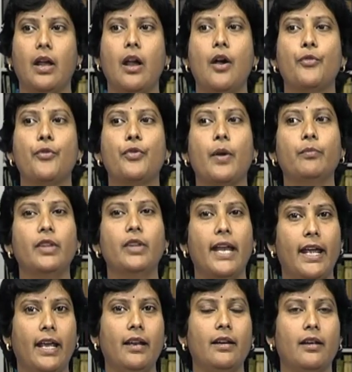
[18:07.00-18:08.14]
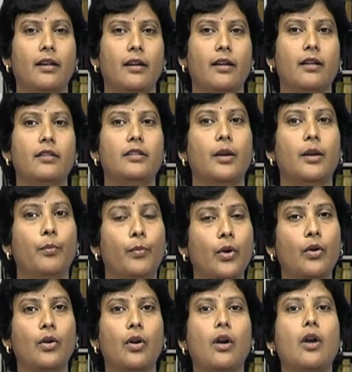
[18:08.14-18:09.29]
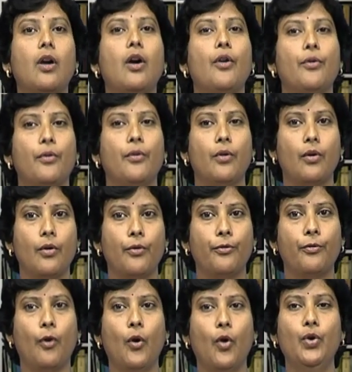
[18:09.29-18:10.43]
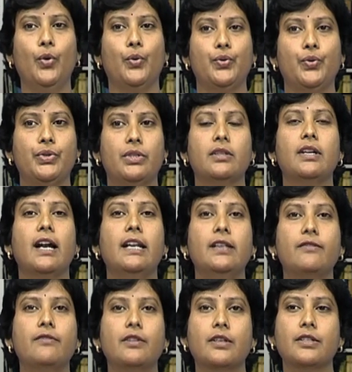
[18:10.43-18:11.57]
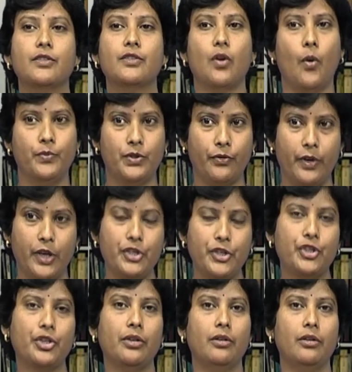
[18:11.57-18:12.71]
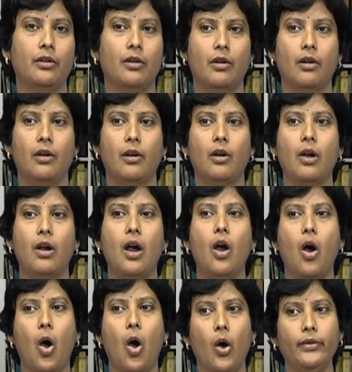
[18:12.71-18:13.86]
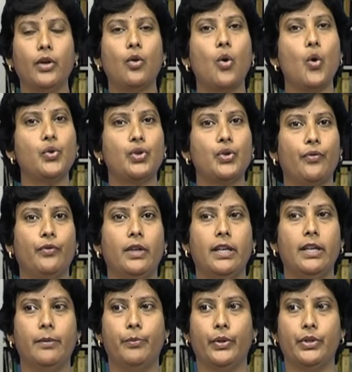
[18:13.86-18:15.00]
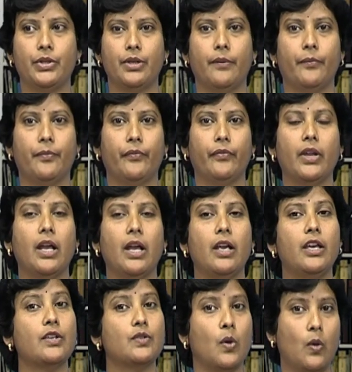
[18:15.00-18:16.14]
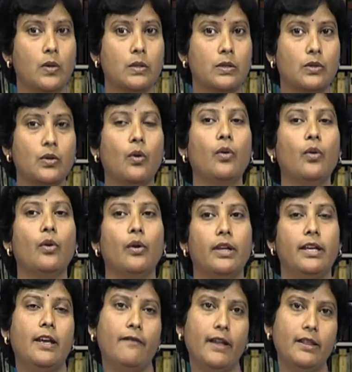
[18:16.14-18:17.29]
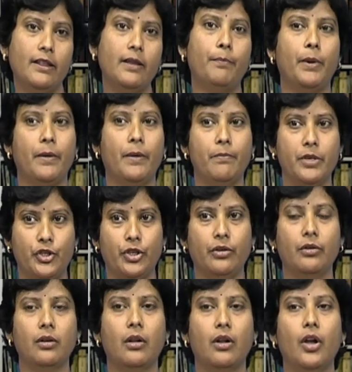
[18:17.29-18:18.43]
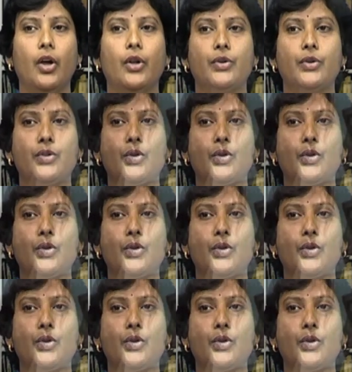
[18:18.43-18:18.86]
From there, the book follows Gulliver's observation on the court of Lilliput. He is also given the permission to